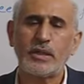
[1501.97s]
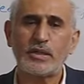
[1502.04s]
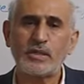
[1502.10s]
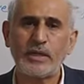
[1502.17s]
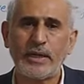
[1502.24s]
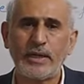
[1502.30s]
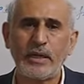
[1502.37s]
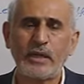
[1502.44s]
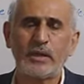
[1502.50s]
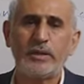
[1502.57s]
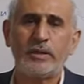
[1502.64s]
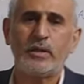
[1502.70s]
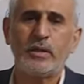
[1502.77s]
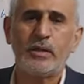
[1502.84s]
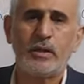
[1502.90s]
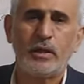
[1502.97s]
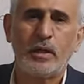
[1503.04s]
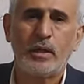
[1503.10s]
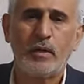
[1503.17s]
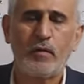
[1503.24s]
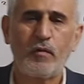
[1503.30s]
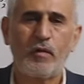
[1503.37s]
Just like
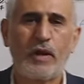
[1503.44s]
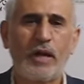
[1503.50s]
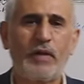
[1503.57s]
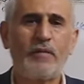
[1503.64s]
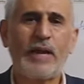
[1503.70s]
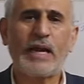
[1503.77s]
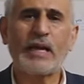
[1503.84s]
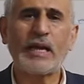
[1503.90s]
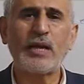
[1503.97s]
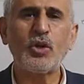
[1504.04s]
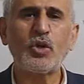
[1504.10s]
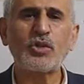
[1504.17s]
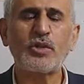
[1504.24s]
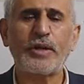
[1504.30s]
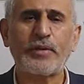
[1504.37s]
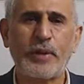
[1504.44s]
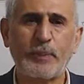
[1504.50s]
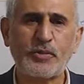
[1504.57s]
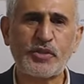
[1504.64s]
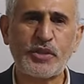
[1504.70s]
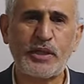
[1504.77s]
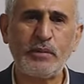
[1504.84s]
volcanoes
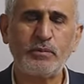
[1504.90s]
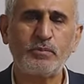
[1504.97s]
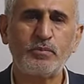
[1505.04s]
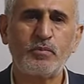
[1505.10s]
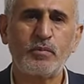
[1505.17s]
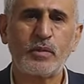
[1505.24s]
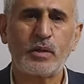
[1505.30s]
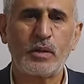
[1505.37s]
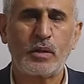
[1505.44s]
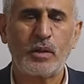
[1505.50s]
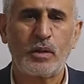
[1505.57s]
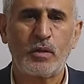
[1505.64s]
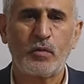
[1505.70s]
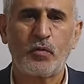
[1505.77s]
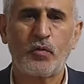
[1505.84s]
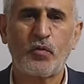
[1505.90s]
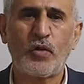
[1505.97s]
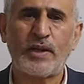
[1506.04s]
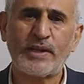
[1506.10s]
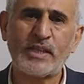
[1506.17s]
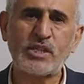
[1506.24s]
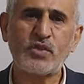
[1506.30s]
eruption,
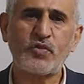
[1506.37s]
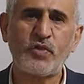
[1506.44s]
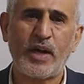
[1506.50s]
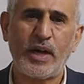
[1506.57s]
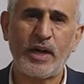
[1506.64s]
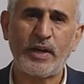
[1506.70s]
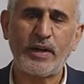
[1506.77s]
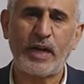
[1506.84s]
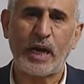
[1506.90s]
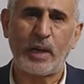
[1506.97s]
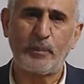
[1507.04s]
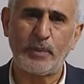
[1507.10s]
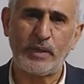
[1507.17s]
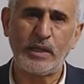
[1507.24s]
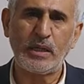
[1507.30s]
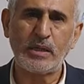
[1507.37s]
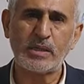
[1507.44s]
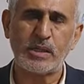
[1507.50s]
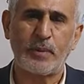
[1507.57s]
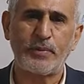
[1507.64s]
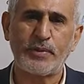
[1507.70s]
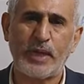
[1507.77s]
forest fire happening.
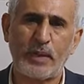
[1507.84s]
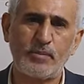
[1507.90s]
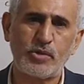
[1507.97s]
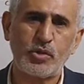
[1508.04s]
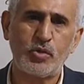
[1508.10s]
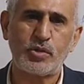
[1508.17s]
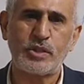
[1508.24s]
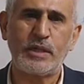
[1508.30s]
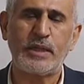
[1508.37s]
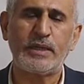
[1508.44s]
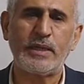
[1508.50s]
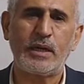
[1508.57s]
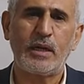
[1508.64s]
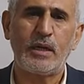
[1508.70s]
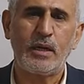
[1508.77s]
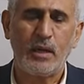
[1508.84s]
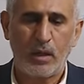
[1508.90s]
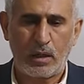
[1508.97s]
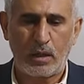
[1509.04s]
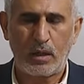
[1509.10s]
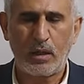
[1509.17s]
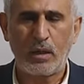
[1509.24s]
Sometimes you see in
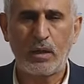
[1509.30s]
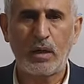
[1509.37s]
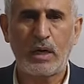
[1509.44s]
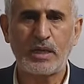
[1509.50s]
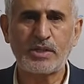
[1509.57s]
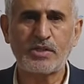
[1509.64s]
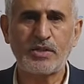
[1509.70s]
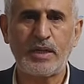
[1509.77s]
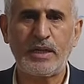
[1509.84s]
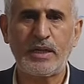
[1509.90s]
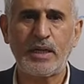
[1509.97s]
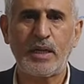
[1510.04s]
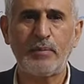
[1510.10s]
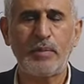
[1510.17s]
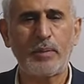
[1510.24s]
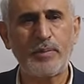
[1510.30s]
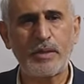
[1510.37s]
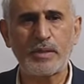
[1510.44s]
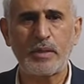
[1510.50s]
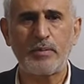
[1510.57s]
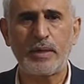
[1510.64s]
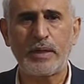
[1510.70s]
the Australia or
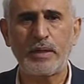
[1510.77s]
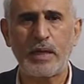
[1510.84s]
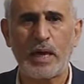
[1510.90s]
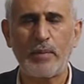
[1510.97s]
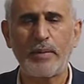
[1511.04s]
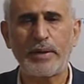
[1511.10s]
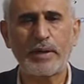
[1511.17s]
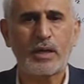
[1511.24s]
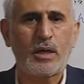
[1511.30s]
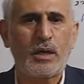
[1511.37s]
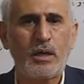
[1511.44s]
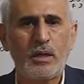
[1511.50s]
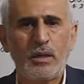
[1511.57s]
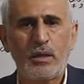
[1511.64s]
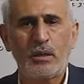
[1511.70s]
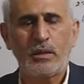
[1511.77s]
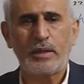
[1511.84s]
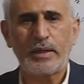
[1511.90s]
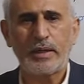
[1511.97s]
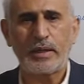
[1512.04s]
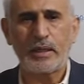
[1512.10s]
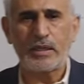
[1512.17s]
maybe some in America
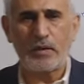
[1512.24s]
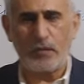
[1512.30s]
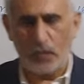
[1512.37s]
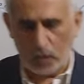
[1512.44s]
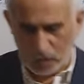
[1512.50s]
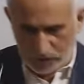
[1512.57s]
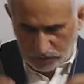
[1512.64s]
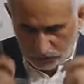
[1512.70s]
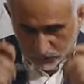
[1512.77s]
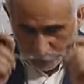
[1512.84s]
there is a forest